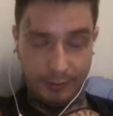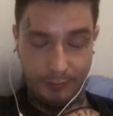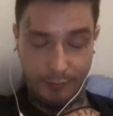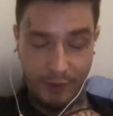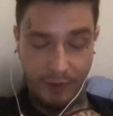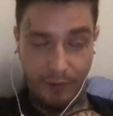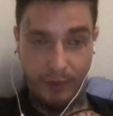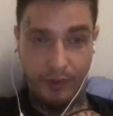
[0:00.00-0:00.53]

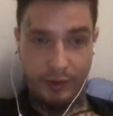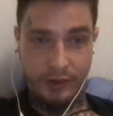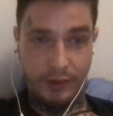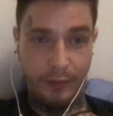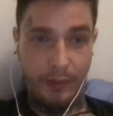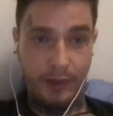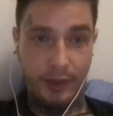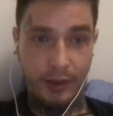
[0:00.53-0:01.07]
motherfuckers
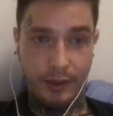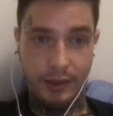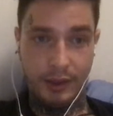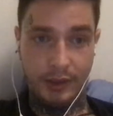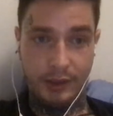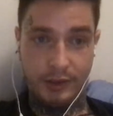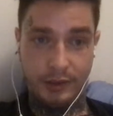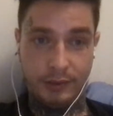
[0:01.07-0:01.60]
are paying
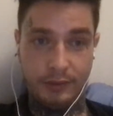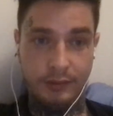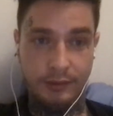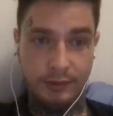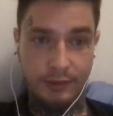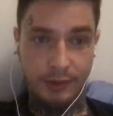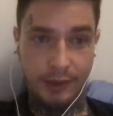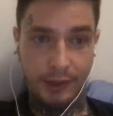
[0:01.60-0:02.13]
attention.
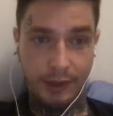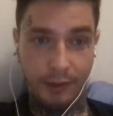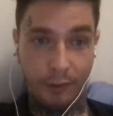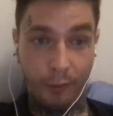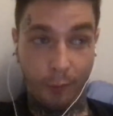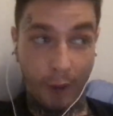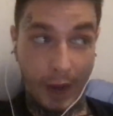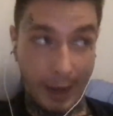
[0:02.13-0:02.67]
Like
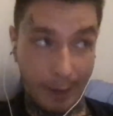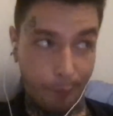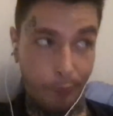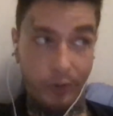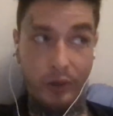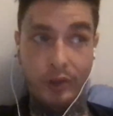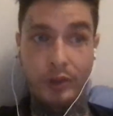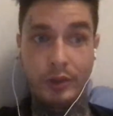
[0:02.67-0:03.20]

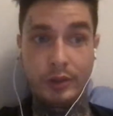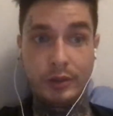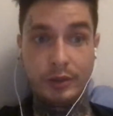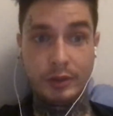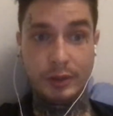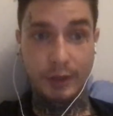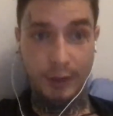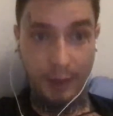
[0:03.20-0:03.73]
rappers,
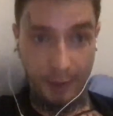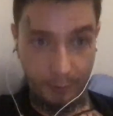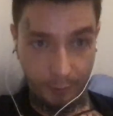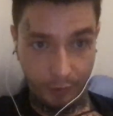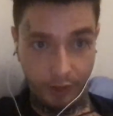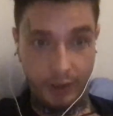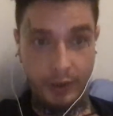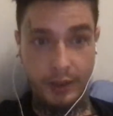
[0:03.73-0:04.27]

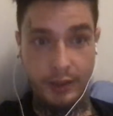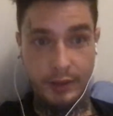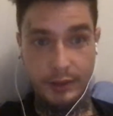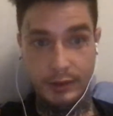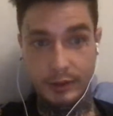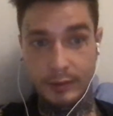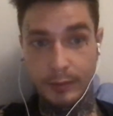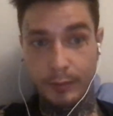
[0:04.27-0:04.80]

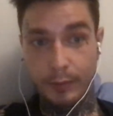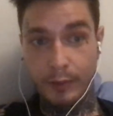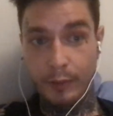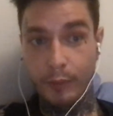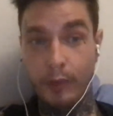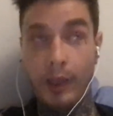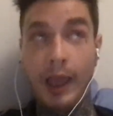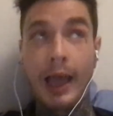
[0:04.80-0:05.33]
celebrities,
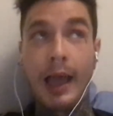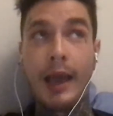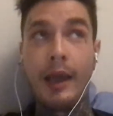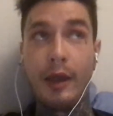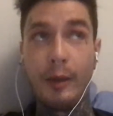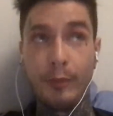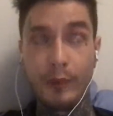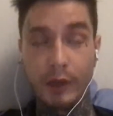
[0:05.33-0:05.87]
people high
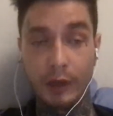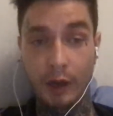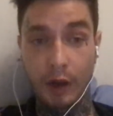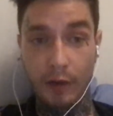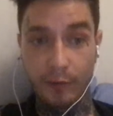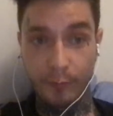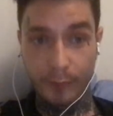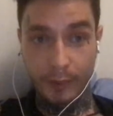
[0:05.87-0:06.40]
up in the
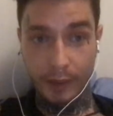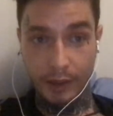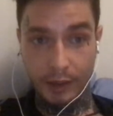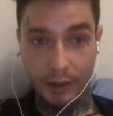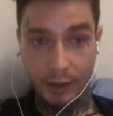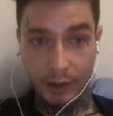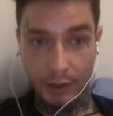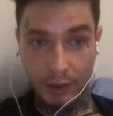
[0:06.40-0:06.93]
government.
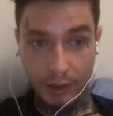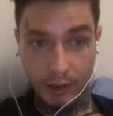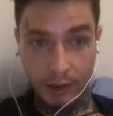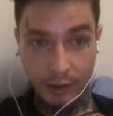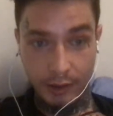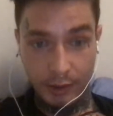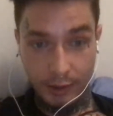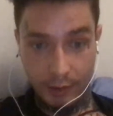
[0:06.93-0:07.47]

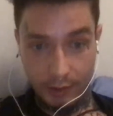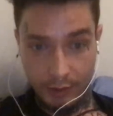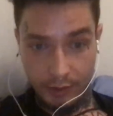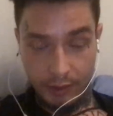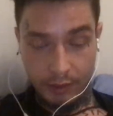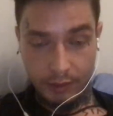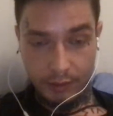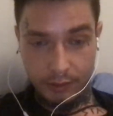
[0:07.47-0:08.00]

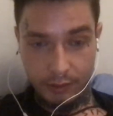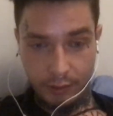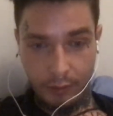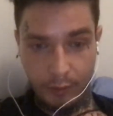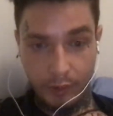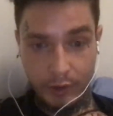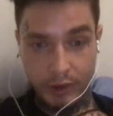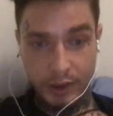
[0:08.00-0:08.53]
No
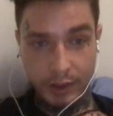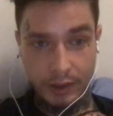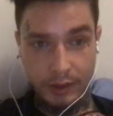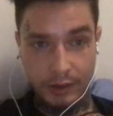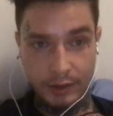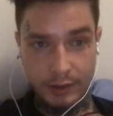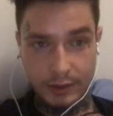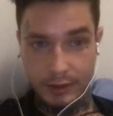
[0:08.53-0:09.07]
bullshit.
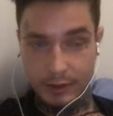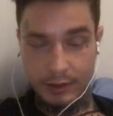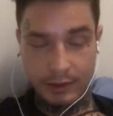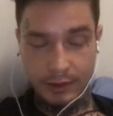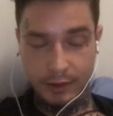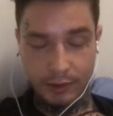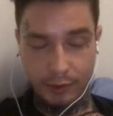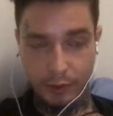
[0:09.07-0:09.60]
This isn't
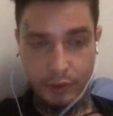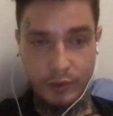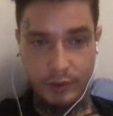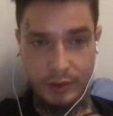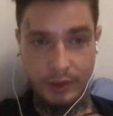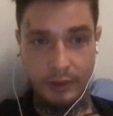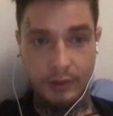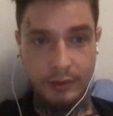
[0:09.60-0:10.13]
a
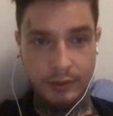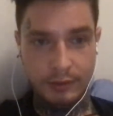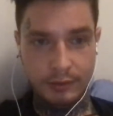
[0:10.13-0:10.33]
delusion.